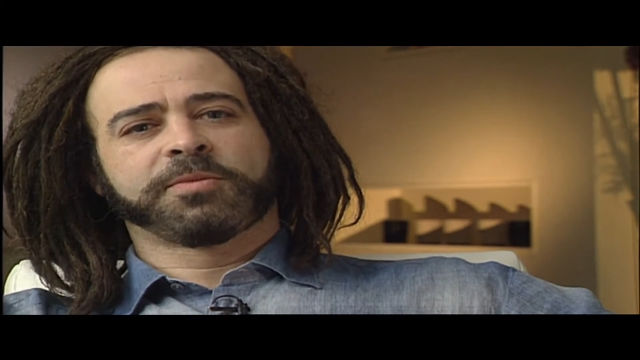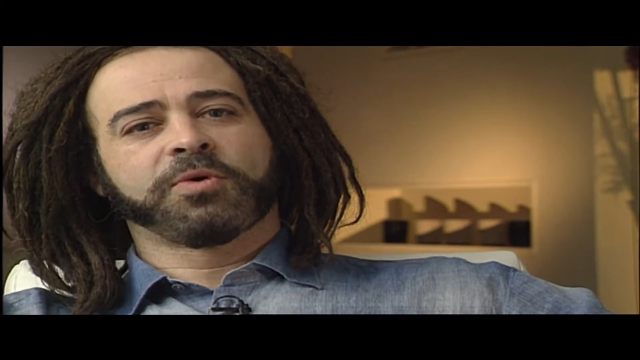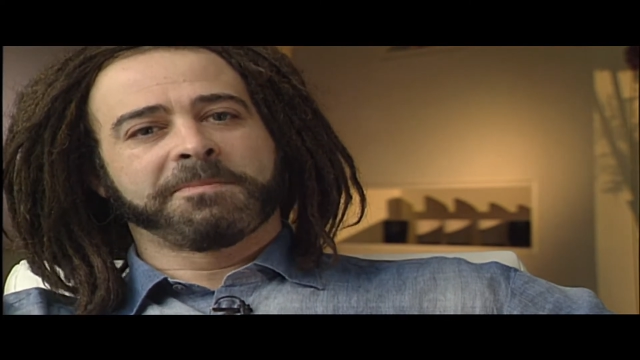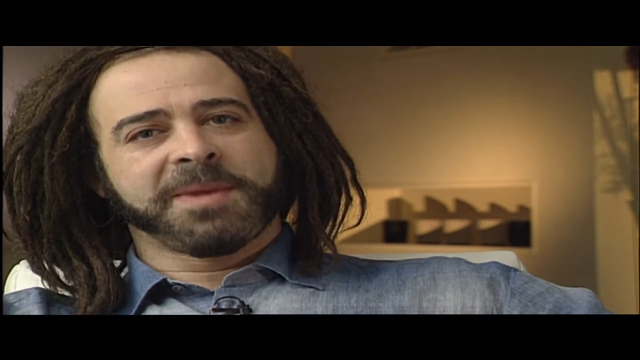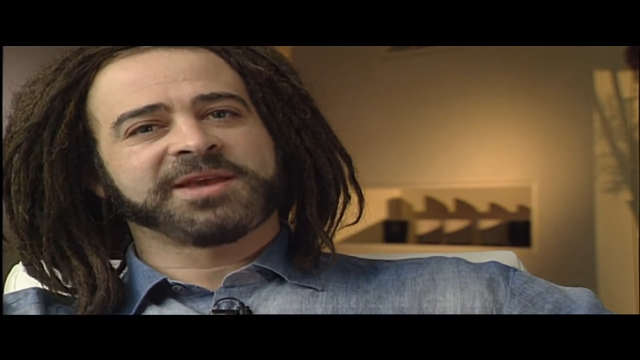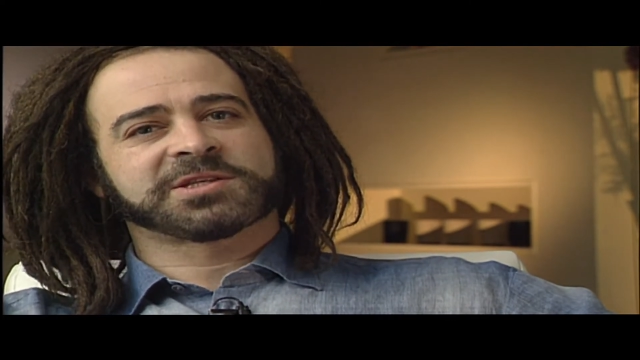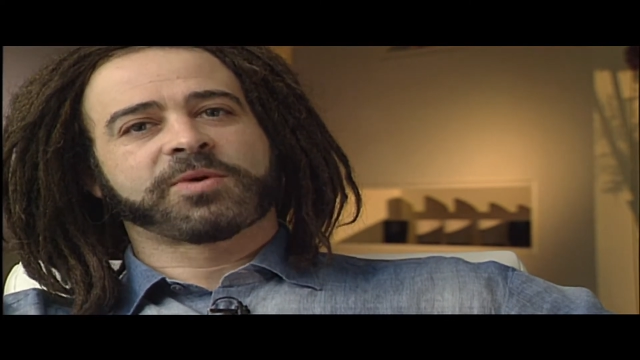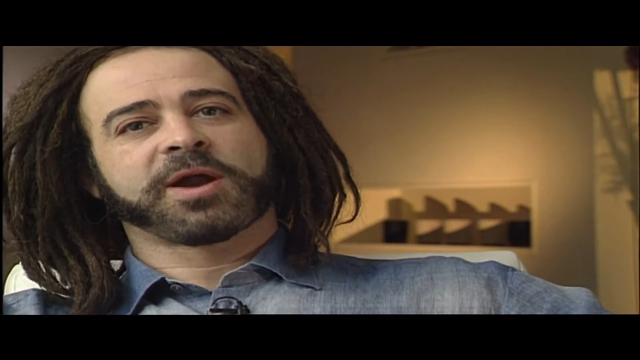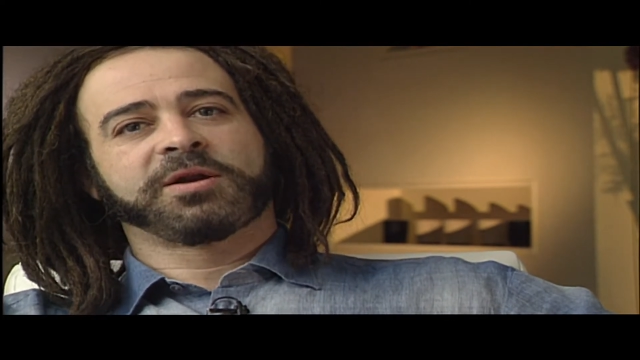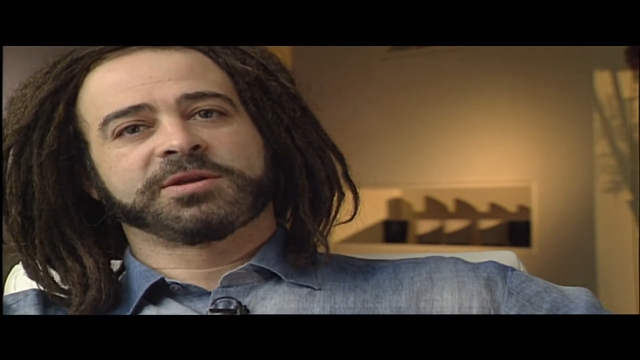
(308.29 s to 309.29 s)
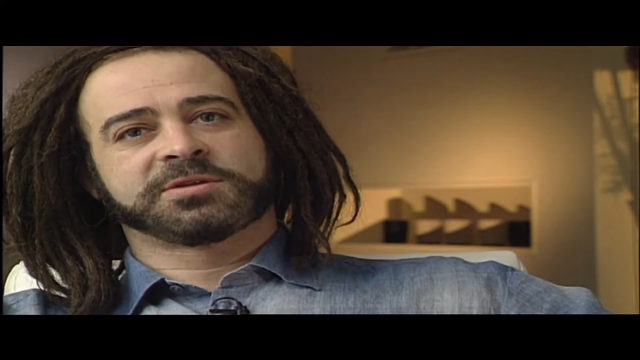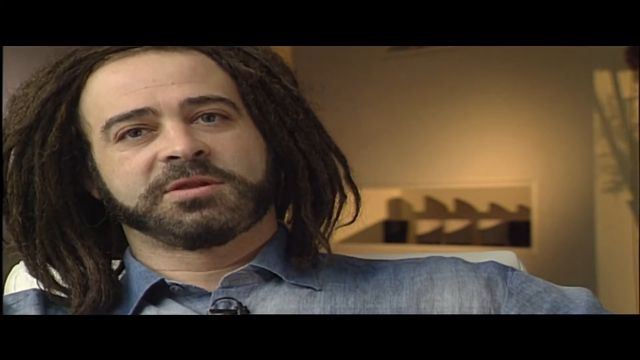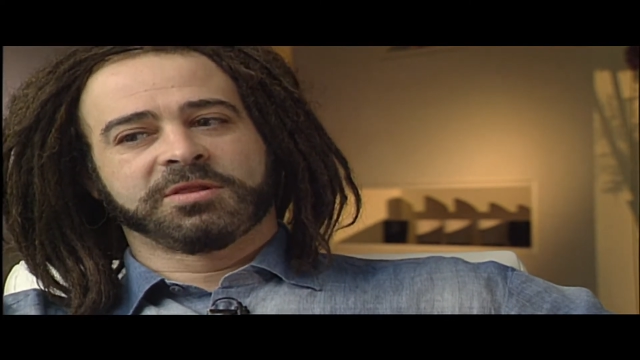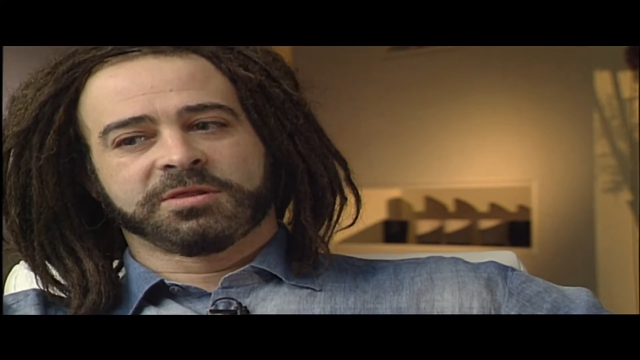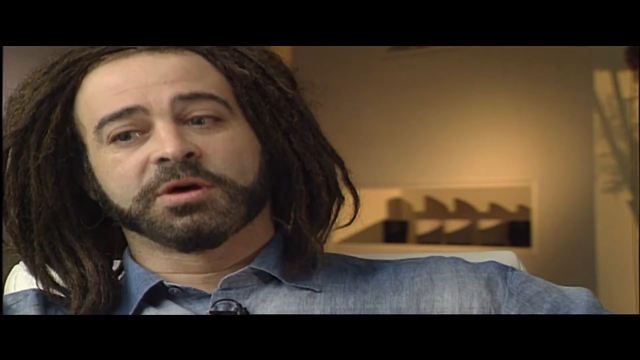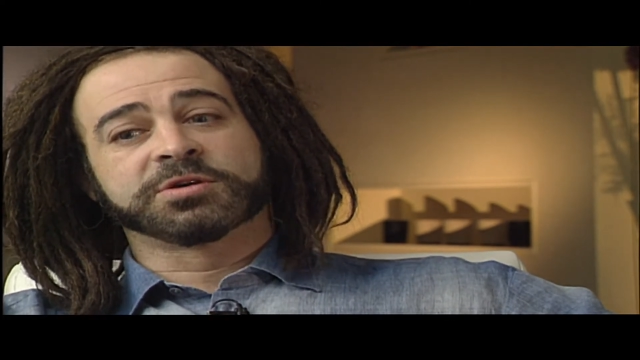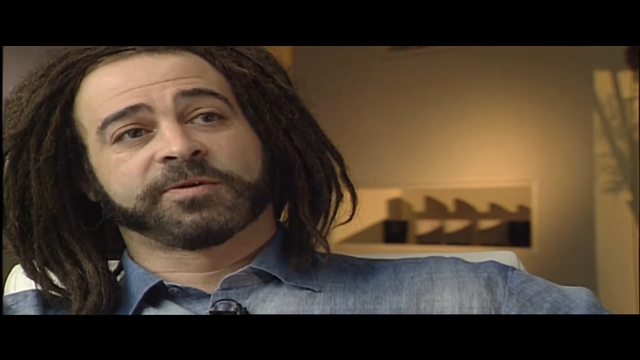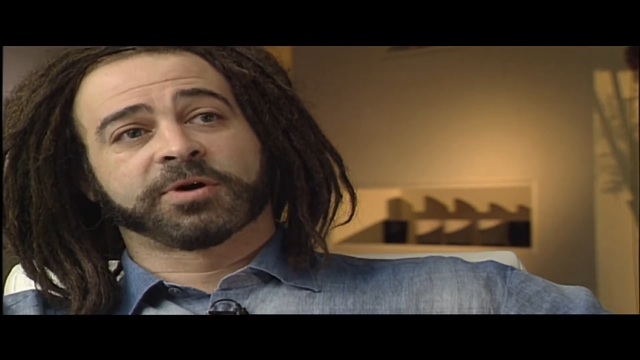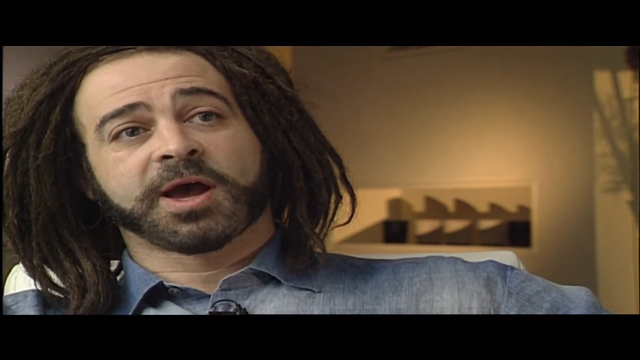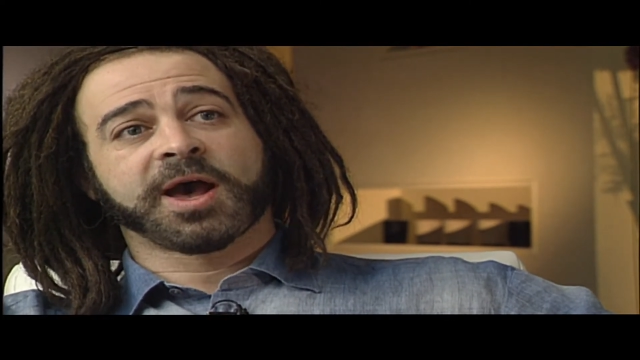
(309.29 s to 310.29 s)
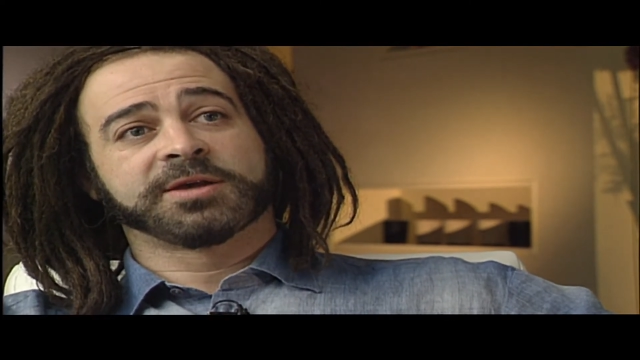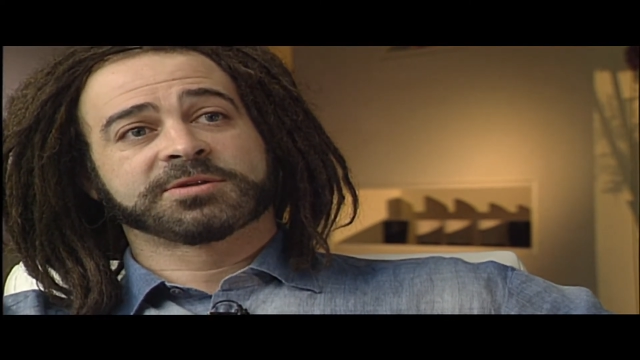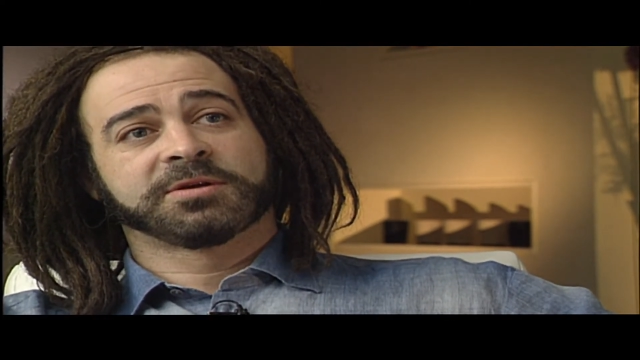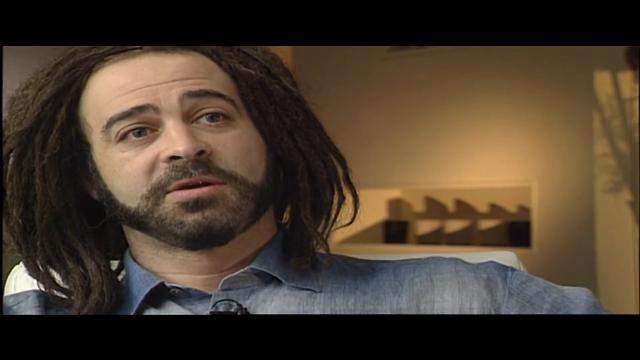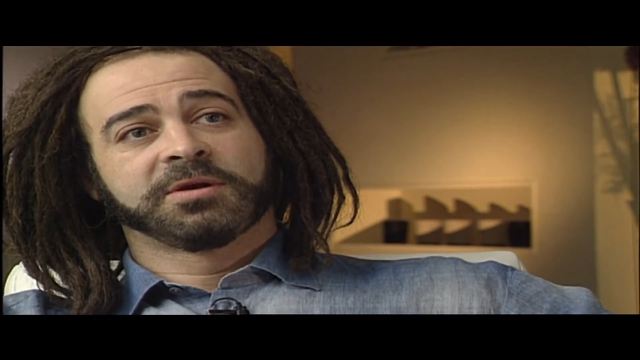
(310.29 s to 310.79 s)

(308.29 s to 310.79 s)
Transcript: but what makes the record is those 4 guys.